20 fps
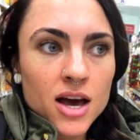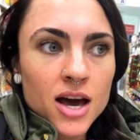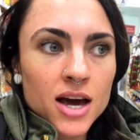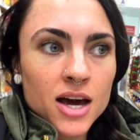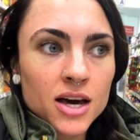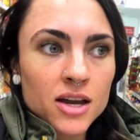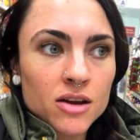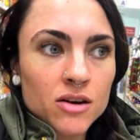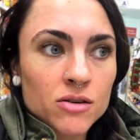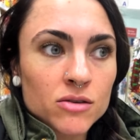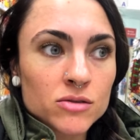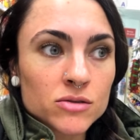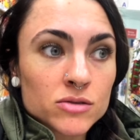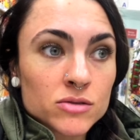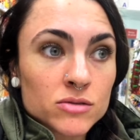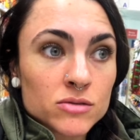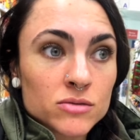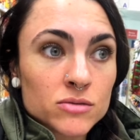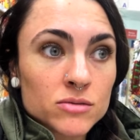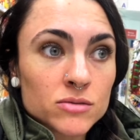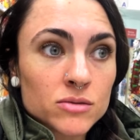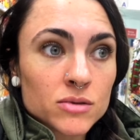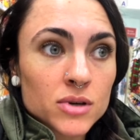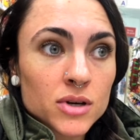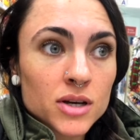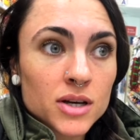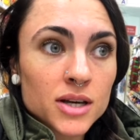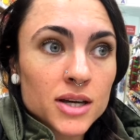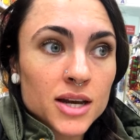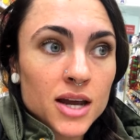I gotta go do
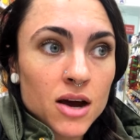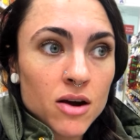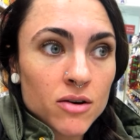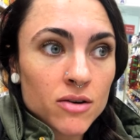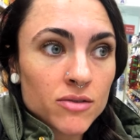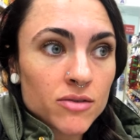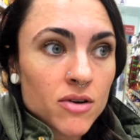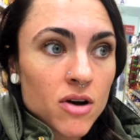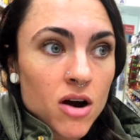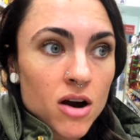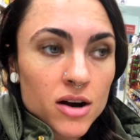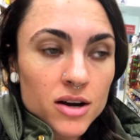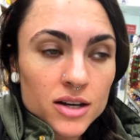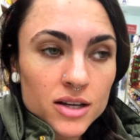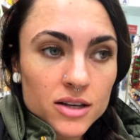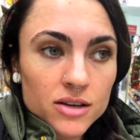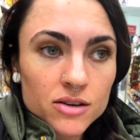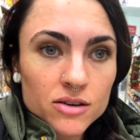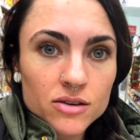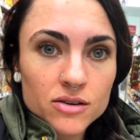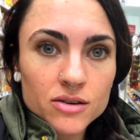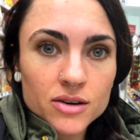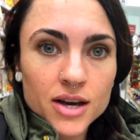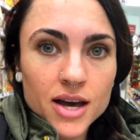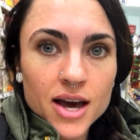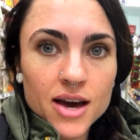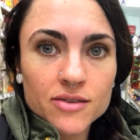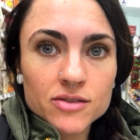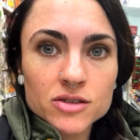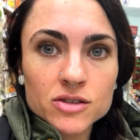an hour of cardio. I
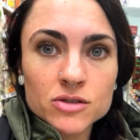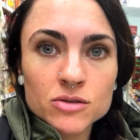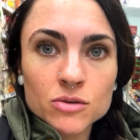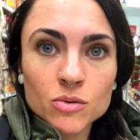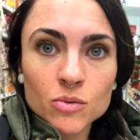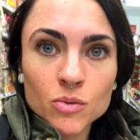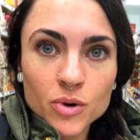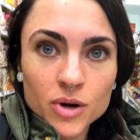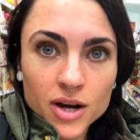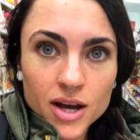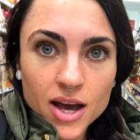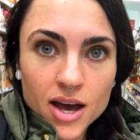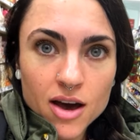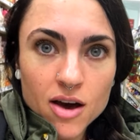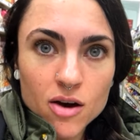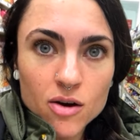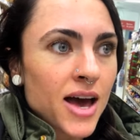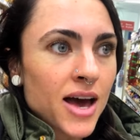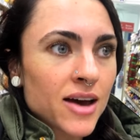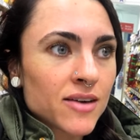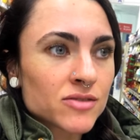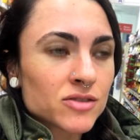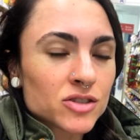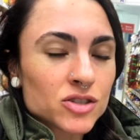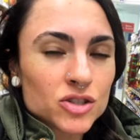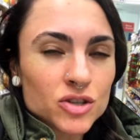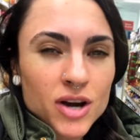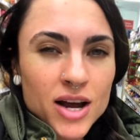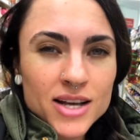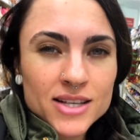have to a workout. I have to
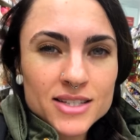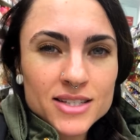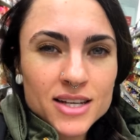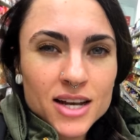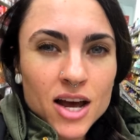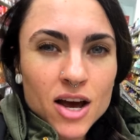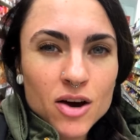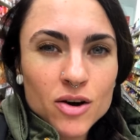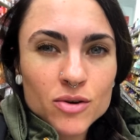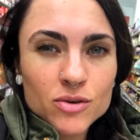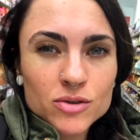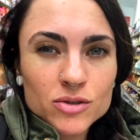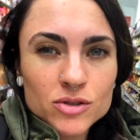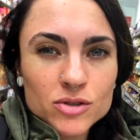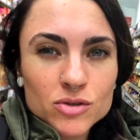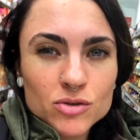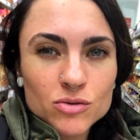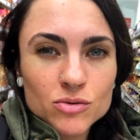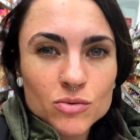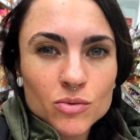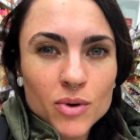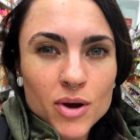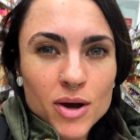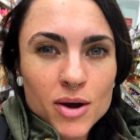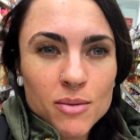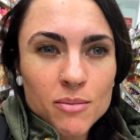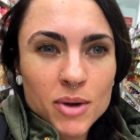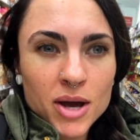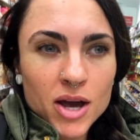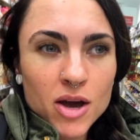transit out to
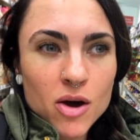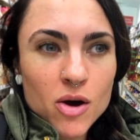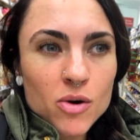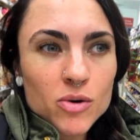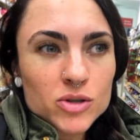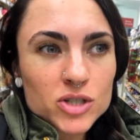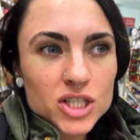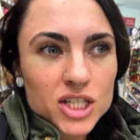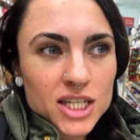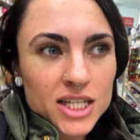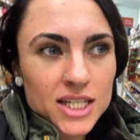where my coach